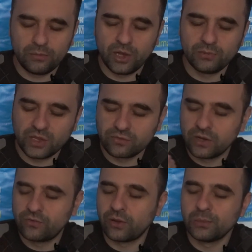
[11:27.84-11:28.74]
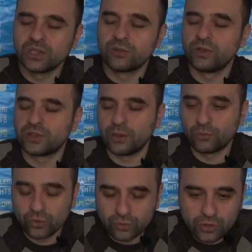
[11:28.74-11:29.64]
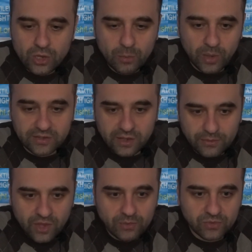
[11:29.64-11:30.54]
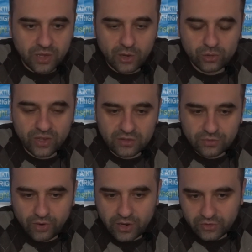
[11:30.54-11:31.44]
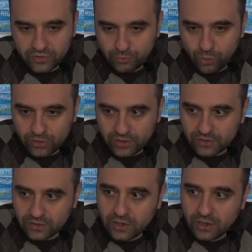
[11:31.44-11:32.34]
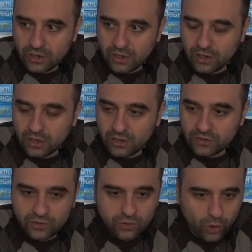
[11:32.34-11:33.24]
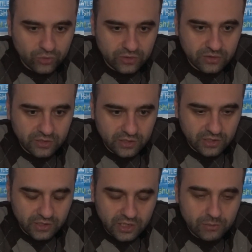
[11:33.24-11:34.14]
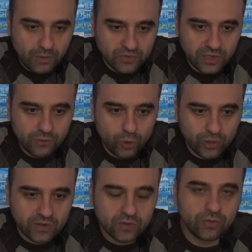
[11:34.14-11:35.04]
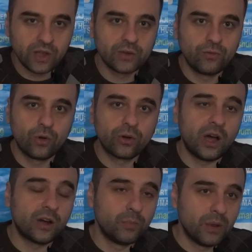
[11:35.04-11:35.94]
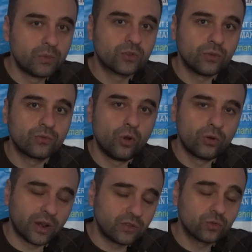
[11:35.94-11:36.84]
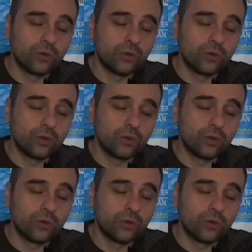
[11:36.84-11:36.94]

I'm not very familiar with them too. But sometimes our testifiers report that the imams they were testifying for are members of Congress.